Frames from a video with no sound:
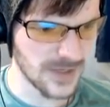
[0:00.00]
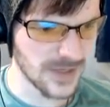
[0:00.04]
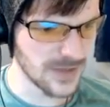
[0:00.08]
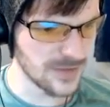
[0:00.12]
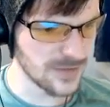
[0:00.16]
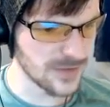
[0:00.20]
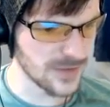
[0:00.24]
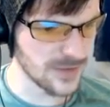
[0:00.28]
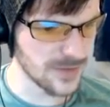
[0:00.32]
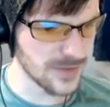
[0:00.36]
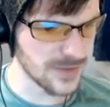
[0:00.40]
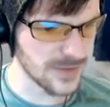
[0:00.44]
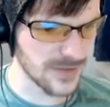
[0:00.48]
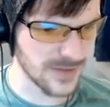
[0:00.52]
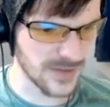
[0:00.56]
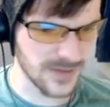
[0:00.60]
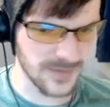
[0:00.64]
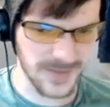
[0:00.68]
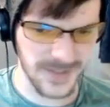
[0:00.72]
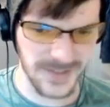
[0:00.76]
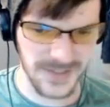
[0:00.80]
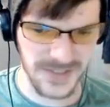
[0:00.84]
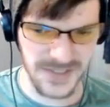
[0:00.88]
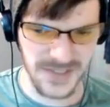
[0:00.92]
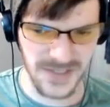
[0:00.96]
I don't know anything
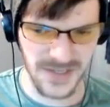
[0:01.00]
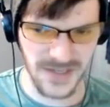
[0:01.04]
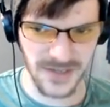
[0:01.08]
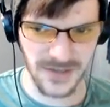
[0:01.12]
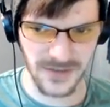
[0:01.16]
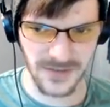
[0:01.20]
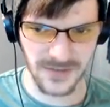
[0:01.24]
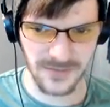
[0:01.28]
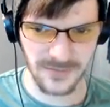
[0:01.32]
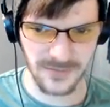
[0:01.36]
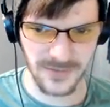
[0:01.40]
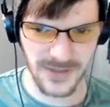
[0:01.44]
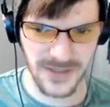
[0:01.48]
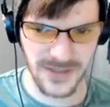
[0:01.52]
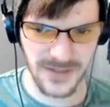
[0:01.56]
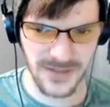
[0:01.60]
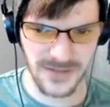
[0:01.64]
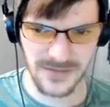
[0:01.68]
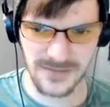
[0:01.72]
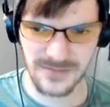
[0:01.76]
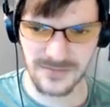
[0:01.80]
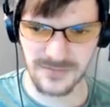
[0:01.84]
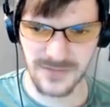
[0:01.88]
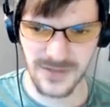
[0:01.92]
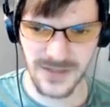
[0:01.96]
about Scion.
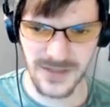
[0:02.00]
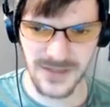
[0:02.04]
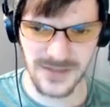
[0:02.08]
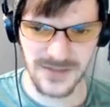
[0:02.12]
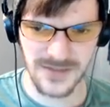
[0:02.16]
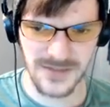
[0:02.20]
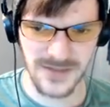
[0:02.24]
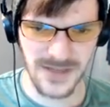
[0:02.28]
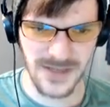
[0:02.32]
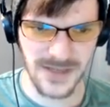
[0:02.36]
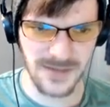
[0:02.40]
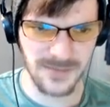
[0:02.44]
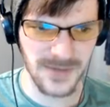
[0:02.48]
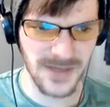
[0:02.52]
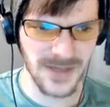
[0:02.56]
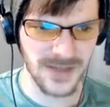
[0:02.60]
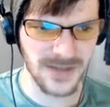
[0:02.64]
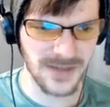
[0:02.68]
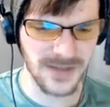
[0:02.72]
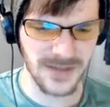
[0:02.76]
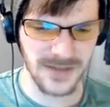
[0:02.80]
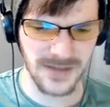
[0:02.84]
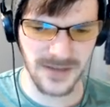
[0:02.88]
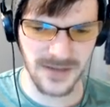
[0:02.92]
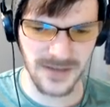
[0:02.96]
Where where do they
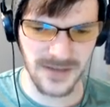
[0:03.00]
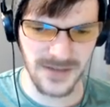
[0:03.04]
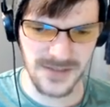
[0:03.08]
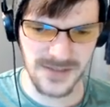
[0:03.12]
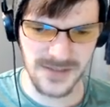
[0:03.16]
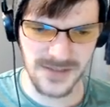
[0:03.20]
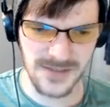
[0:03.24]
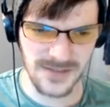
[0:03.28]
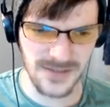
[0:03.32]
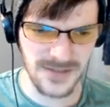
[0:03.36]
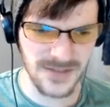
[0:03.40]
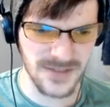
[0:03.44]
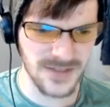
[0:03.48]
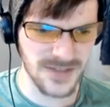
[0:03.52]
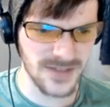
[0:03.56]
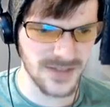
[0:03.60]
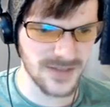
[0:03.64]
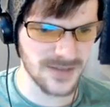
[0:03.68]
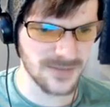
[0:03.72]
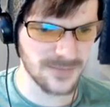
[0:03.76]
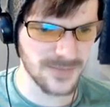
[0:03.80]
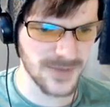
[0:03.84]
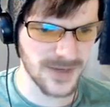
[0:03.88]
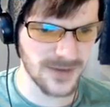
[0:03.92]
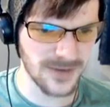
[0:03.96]
make cars? Is
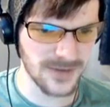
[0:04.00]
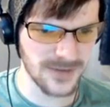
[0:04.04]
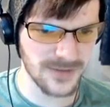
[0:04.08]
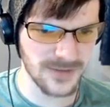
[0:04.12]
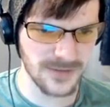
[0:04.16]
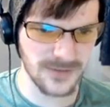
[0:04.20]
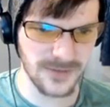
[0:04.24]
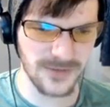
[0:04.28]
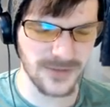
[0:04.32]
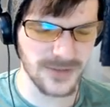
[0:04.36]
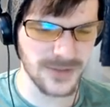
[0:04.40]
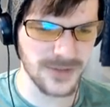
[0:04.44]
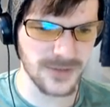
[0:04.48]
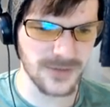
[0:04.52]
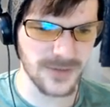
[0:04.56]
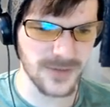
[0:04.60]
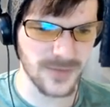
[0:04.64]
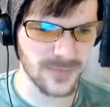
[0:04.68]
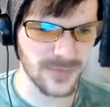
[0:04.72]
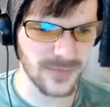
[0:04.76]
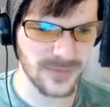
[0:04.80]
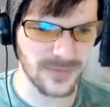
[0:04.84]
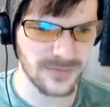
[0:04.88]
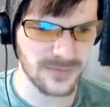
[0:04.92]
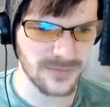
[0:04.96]
it America or
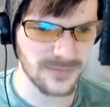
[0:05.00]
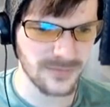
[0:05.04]
Europe?